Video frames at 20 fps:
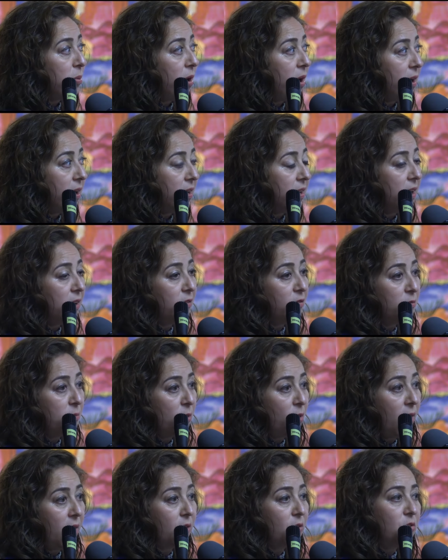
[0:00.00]
part of
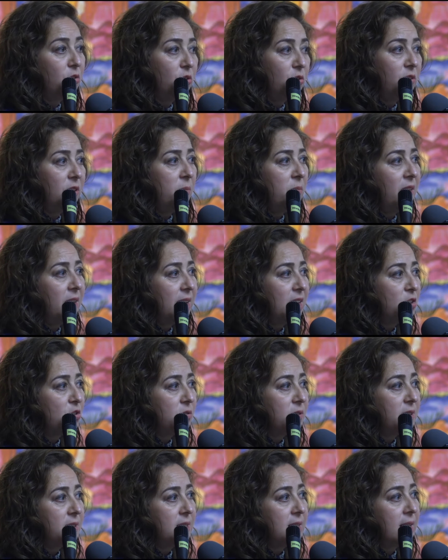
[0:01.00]
Morocco. So something
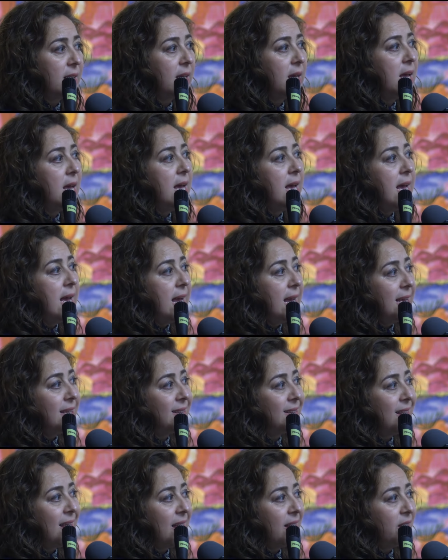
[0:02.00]
interesting
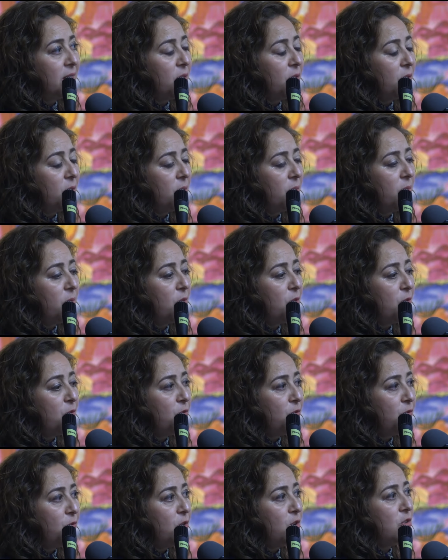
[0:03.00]
is that the
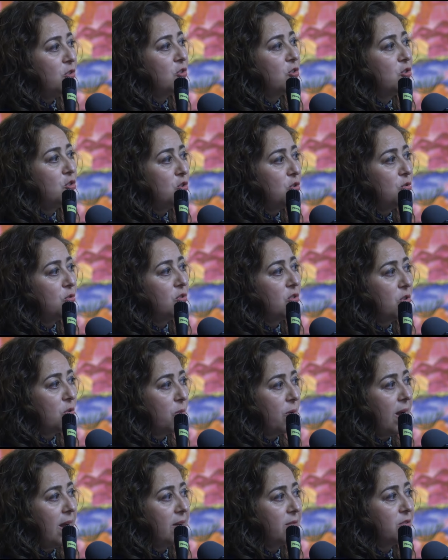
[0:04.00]
first Jews that
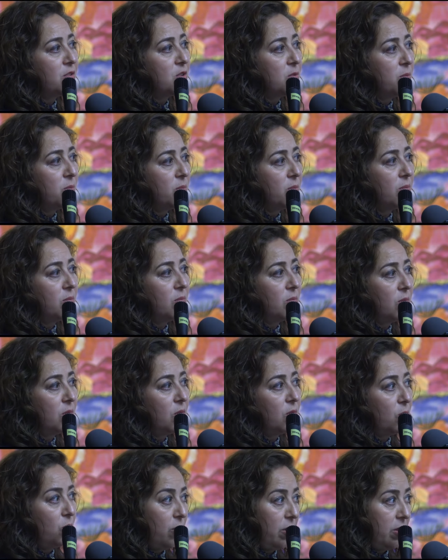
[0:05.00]
arrived
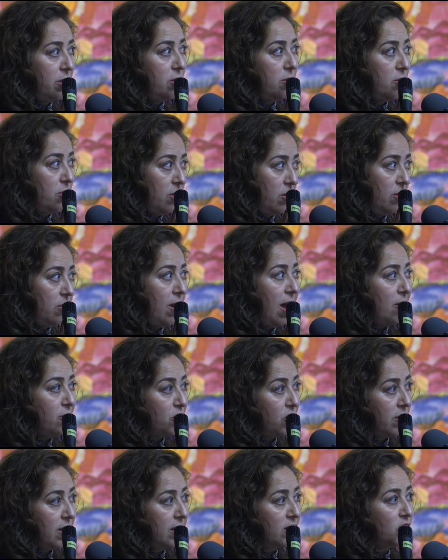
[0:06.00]

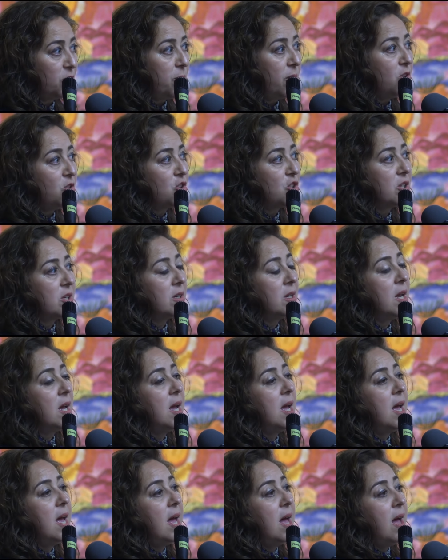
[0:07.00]
after the expulsion
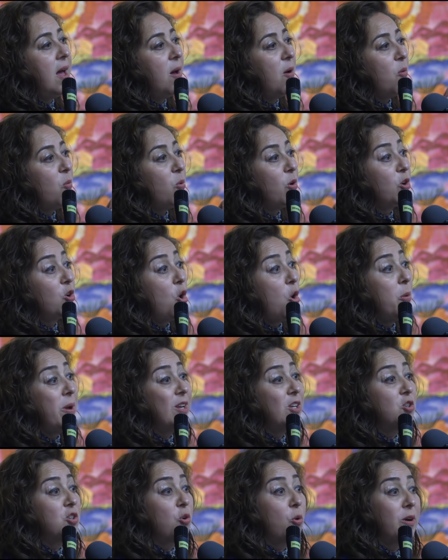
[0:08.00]
were
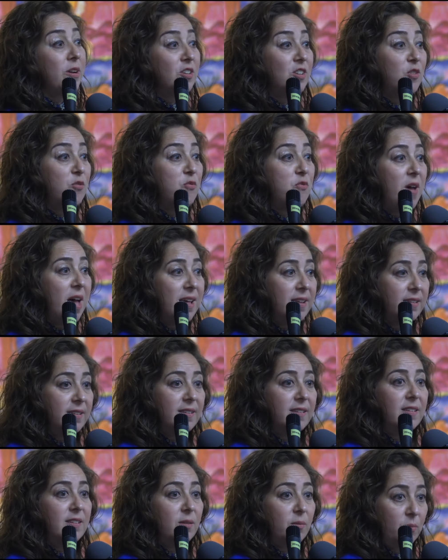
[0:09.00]
going towards
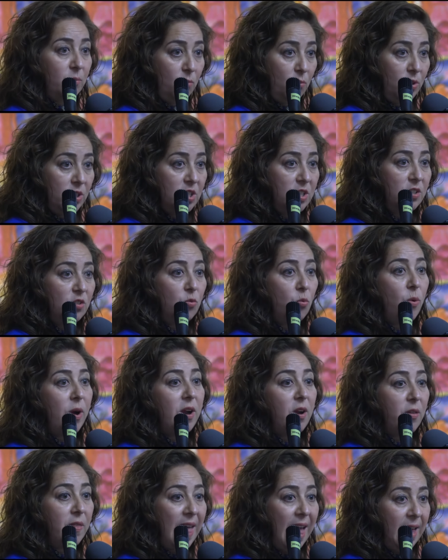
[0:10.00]
Fez, which is
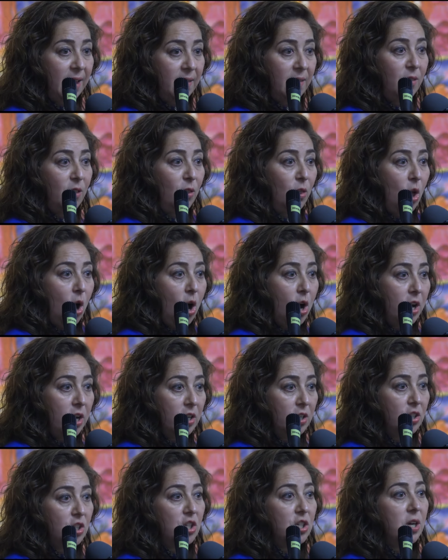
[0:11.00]
where
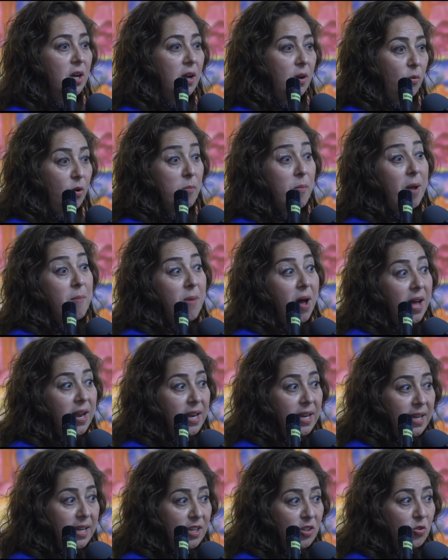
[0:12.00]
where
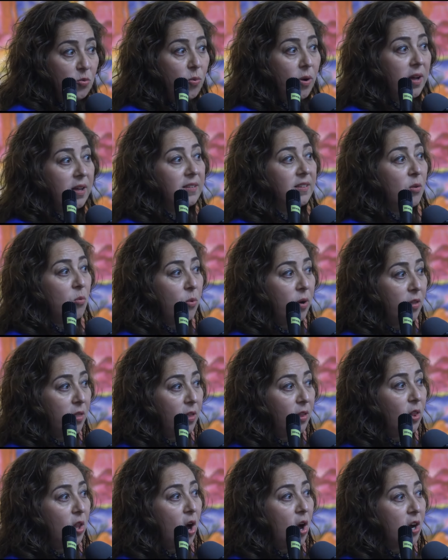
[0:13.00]
Maimonides was and where
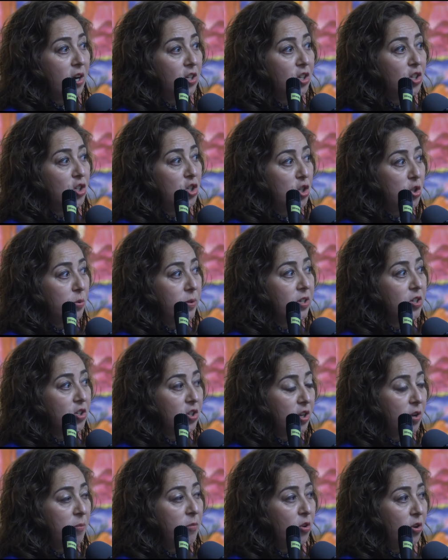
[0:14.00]
the large Jewish
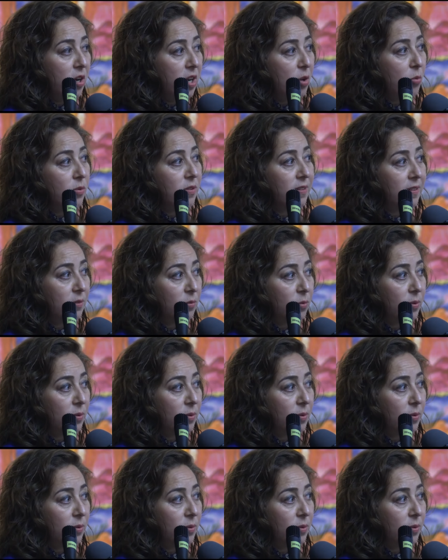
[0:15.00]
community was